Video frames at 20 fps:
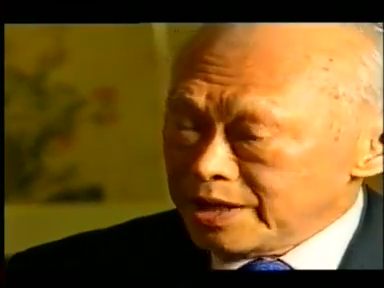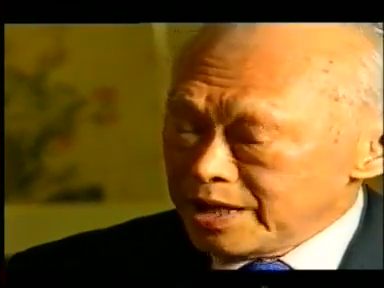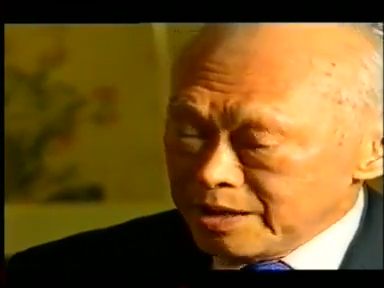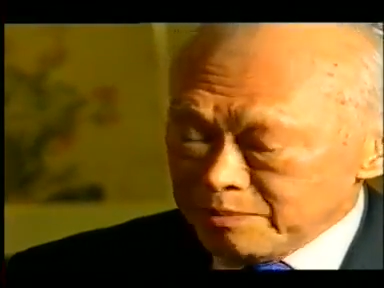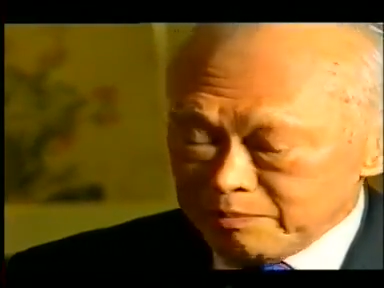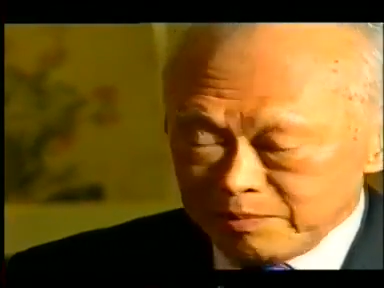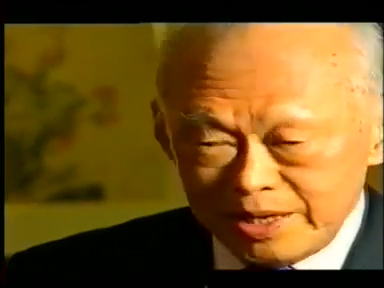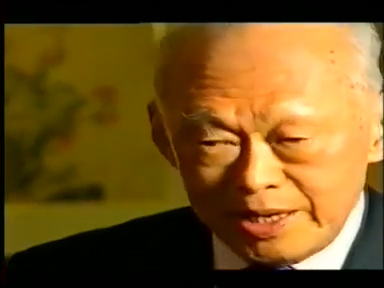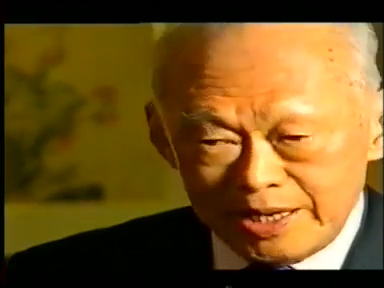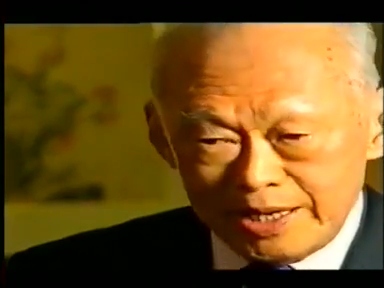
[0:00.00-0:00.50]
They
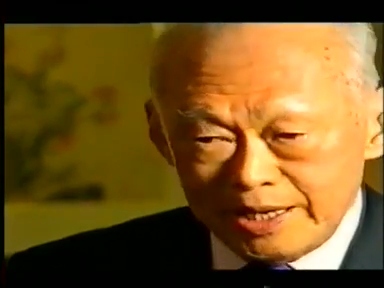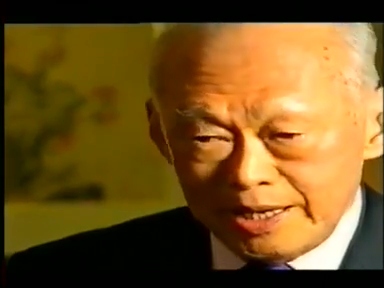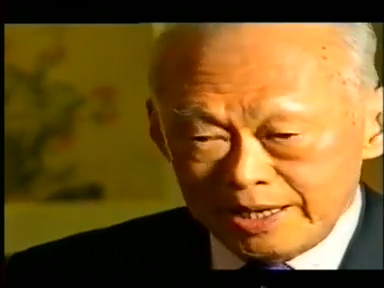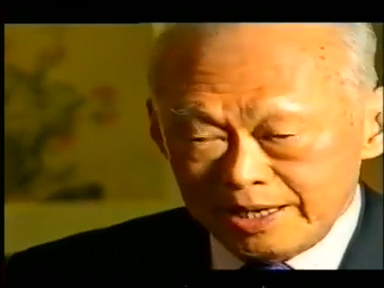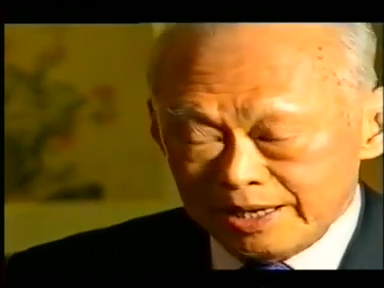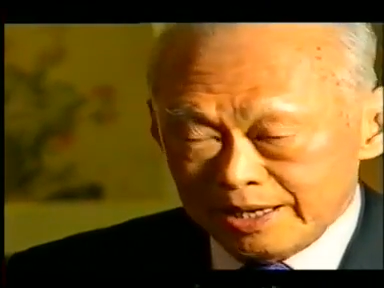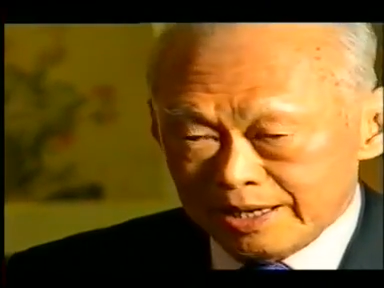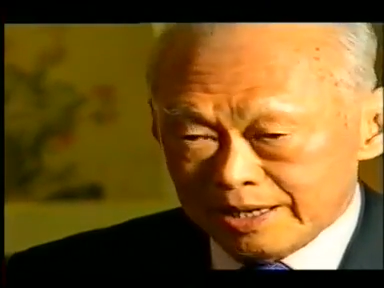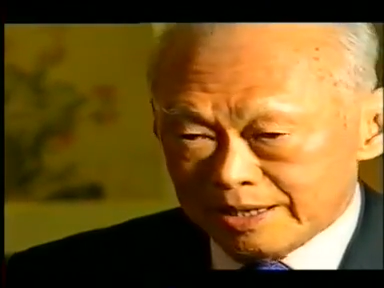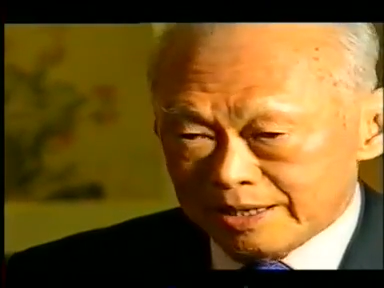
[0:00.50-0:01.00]
may
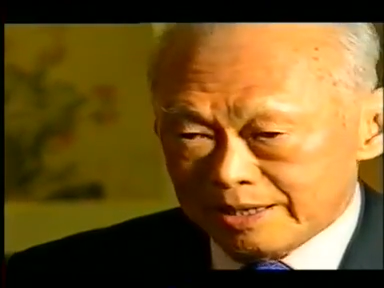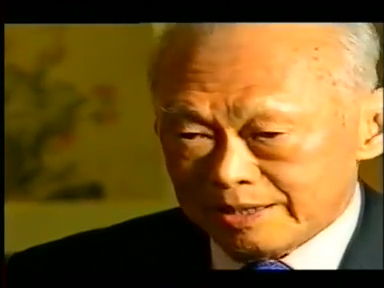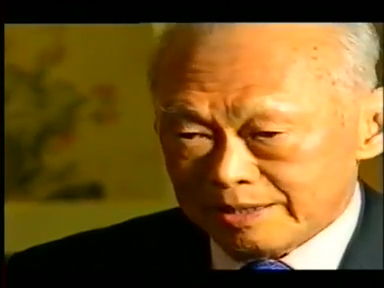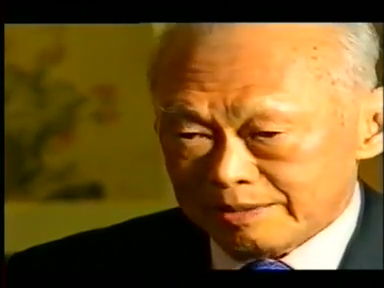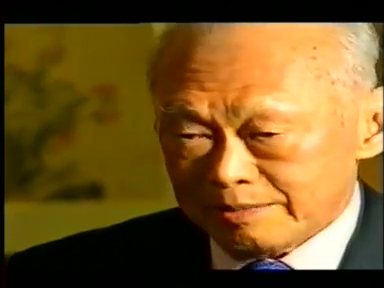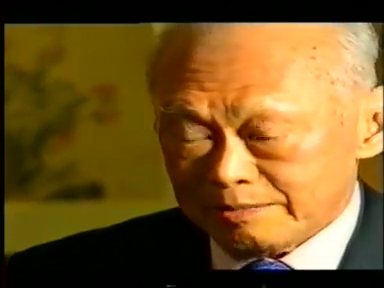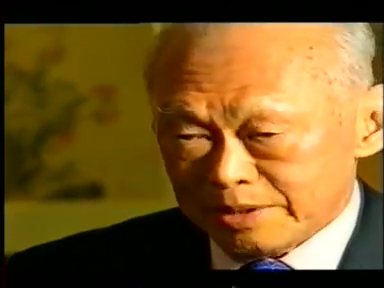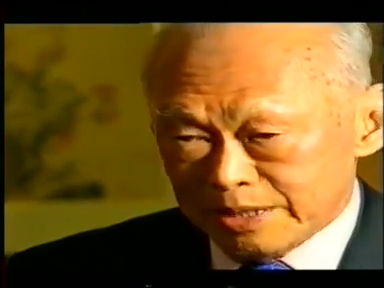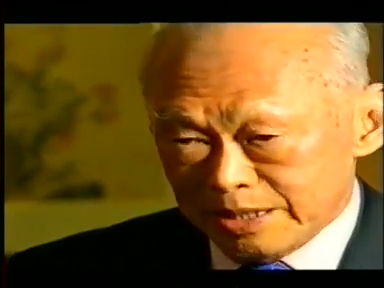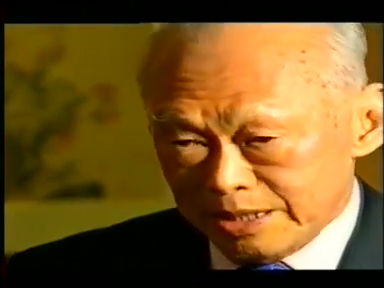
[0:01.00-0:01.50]

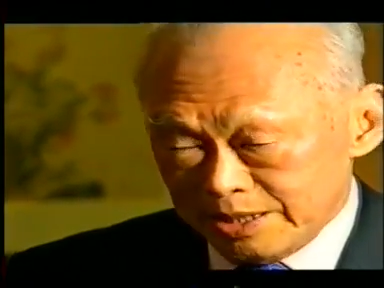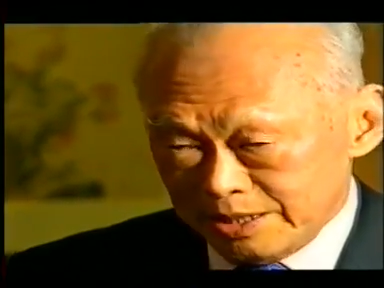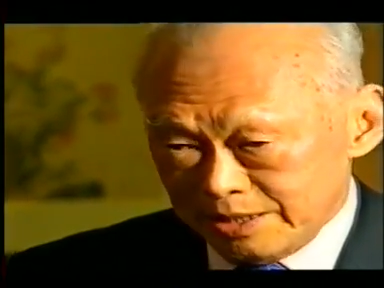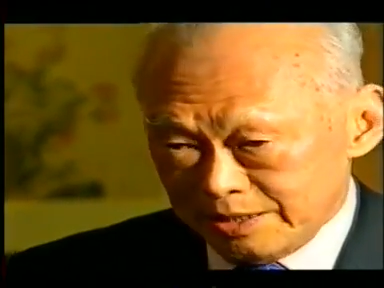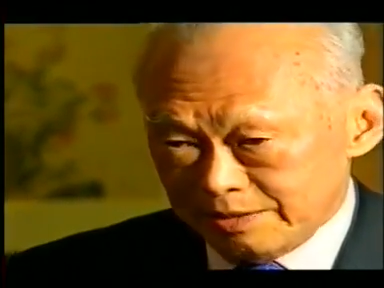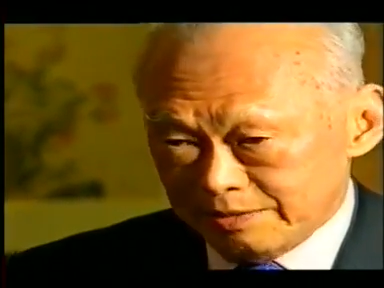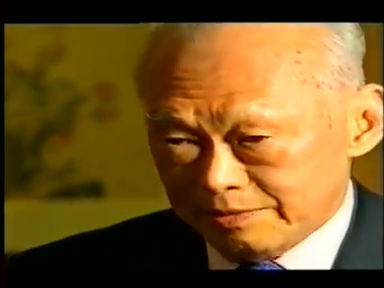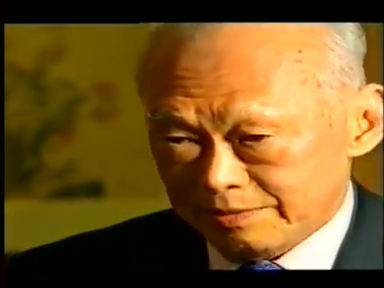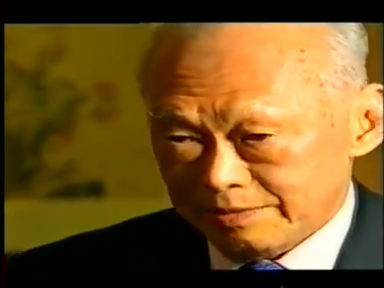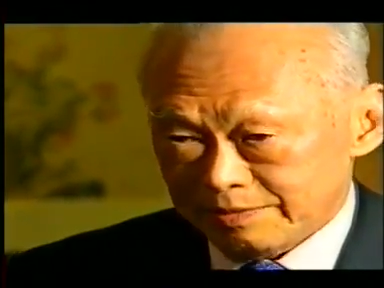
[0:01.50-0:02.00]

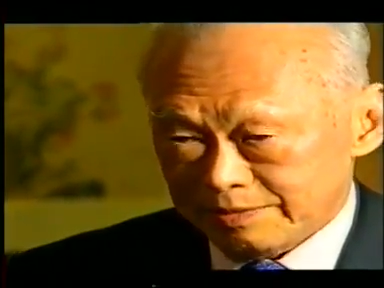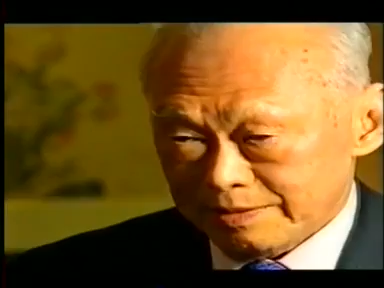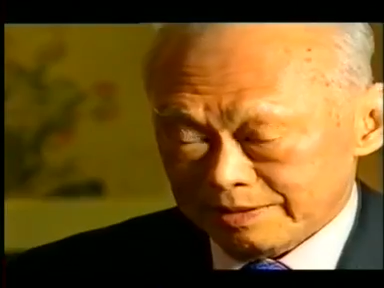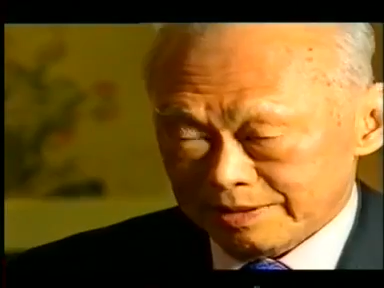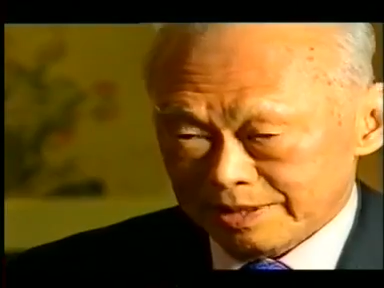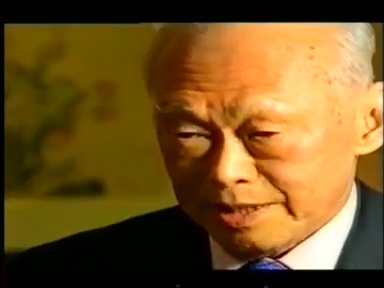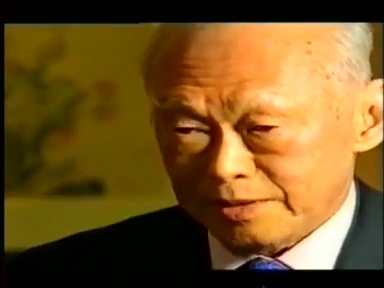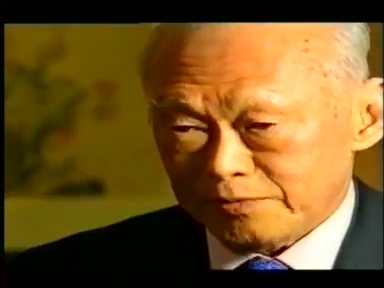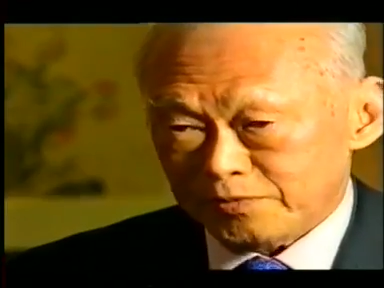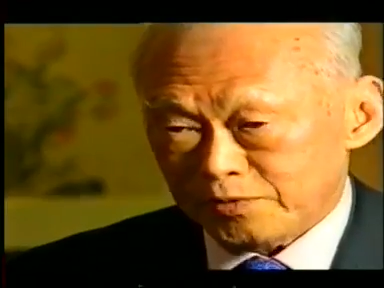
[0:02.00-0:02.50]
believe
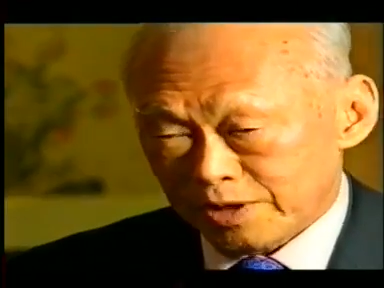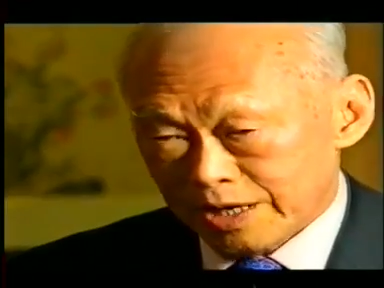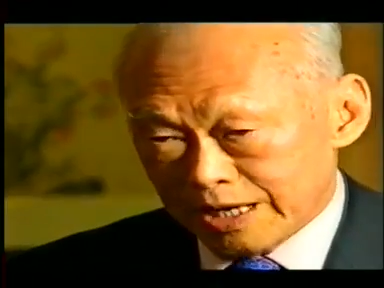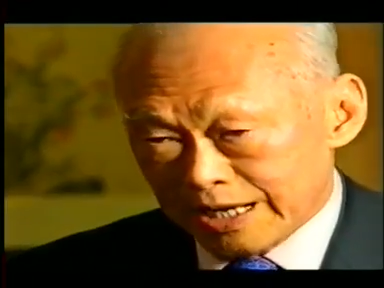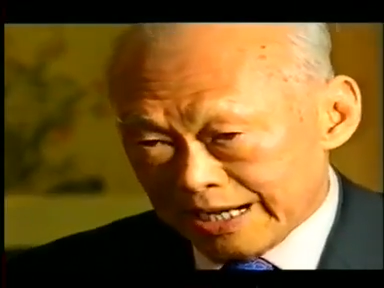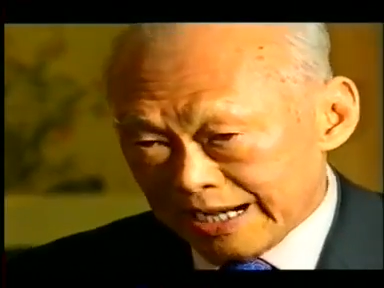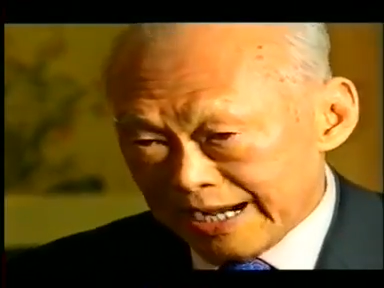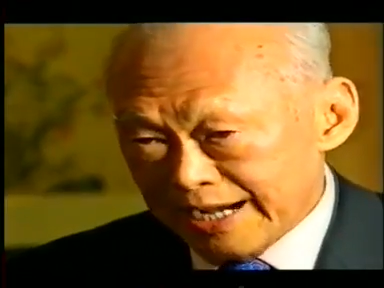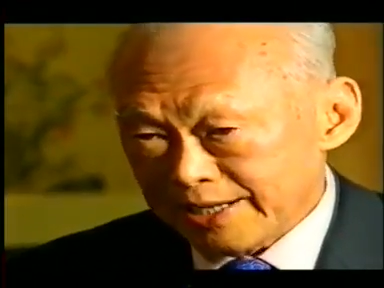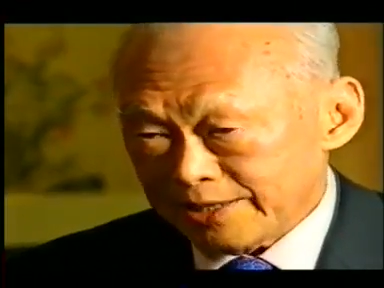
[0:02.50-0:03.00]
that if you're
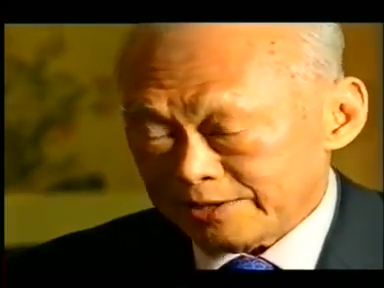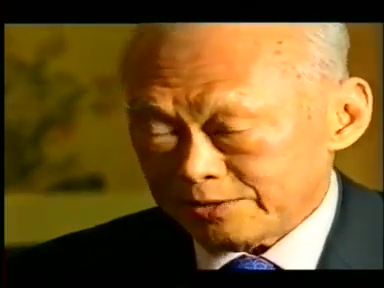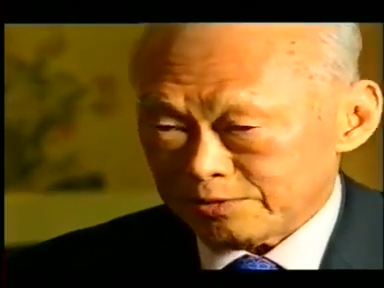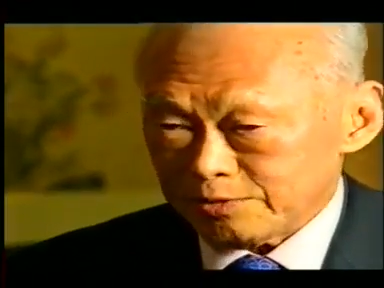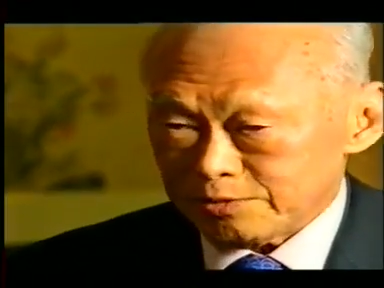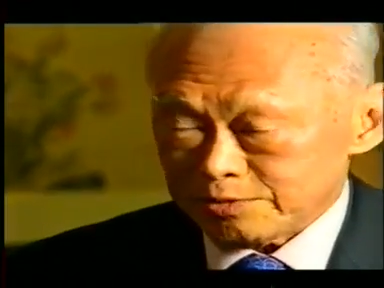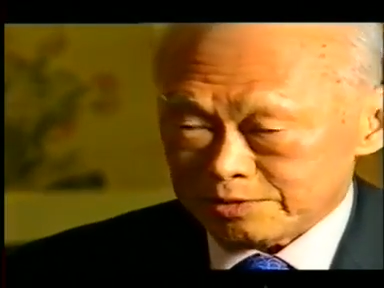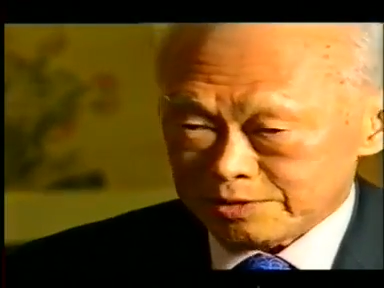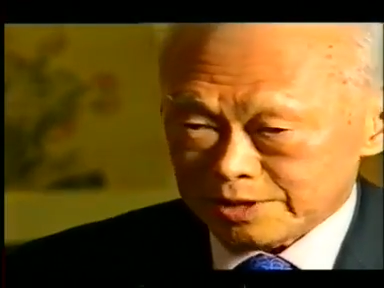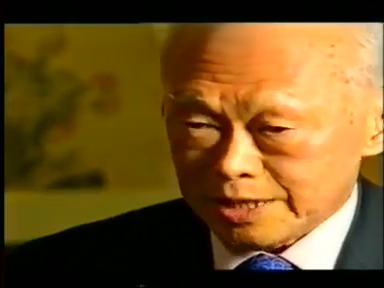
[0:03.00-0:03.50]
kind
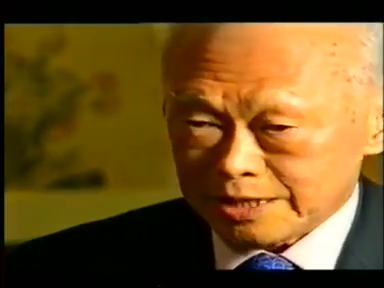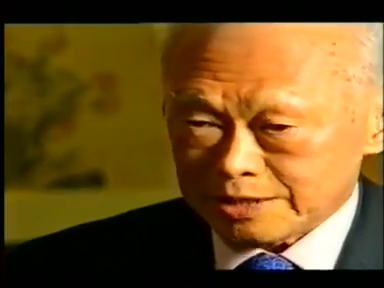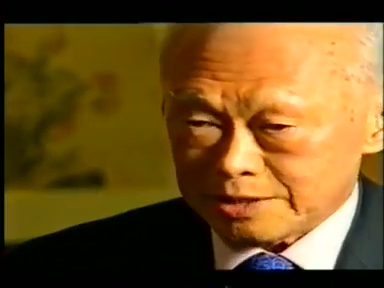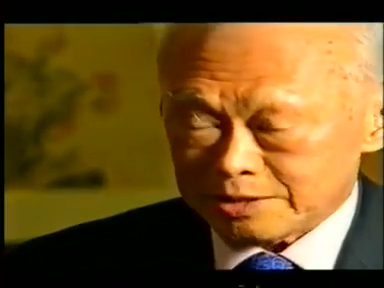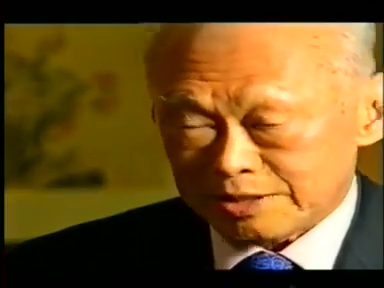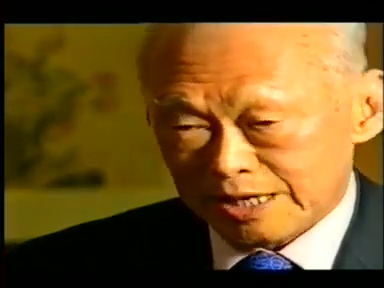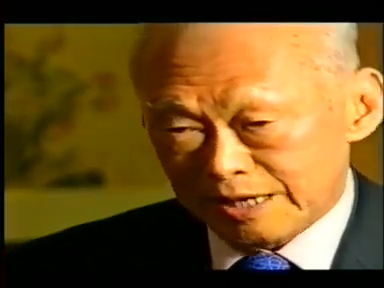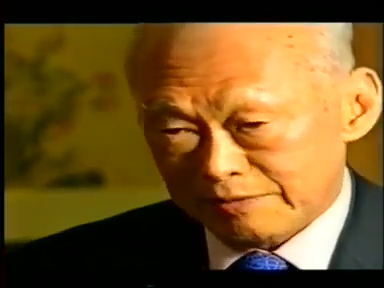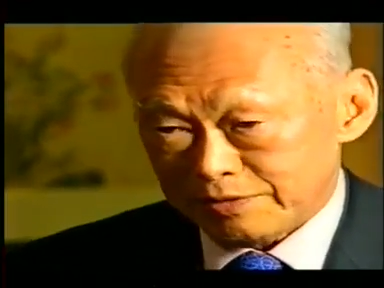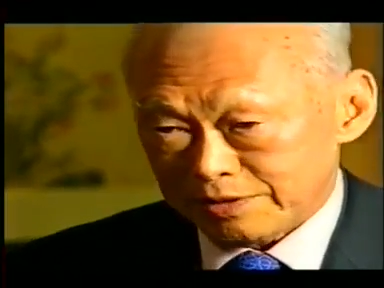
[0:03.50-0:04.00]
to drug
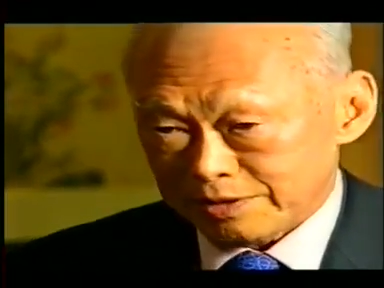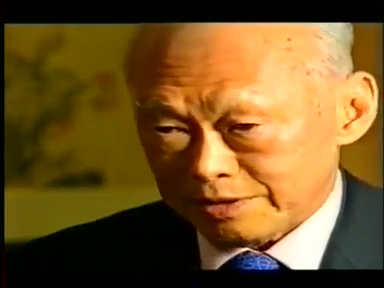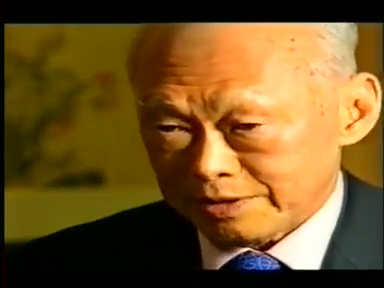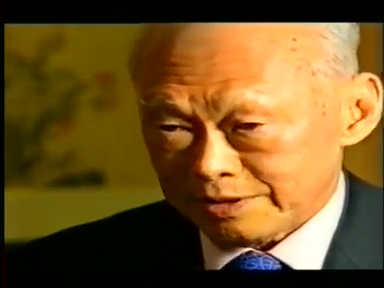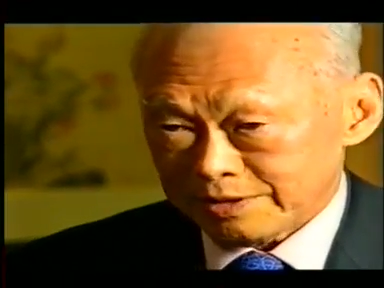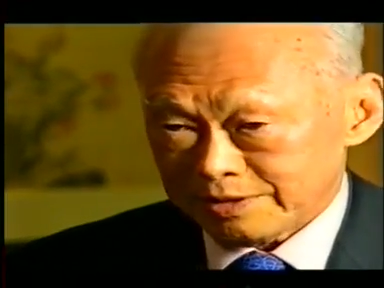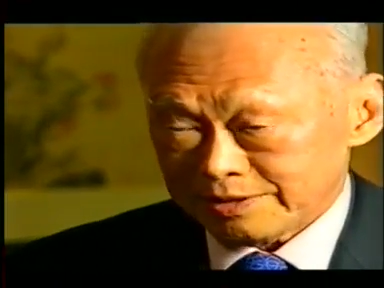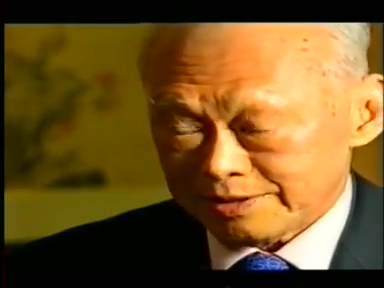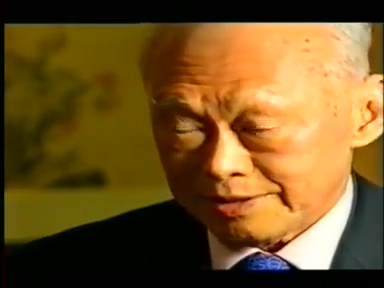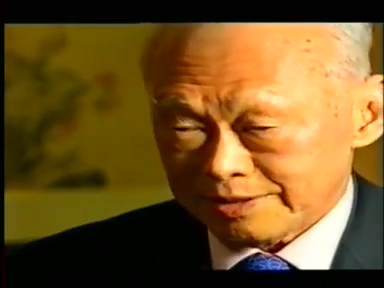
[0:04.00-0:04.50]

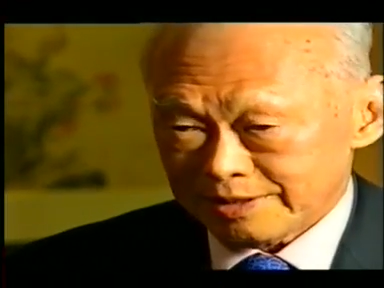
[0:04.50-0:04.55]
traffickers,